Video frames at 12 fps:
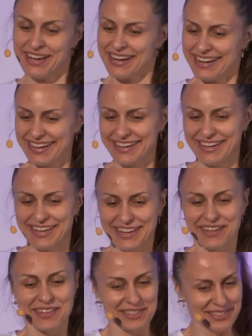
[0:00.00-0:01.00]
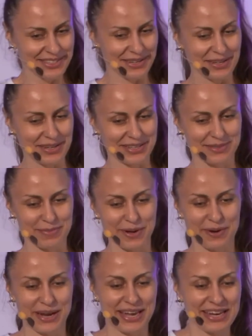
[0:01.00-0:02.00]
that's
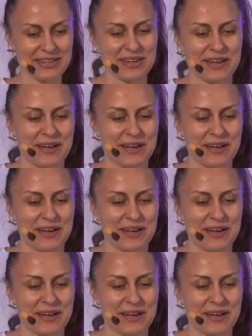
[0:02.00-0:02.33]
about it.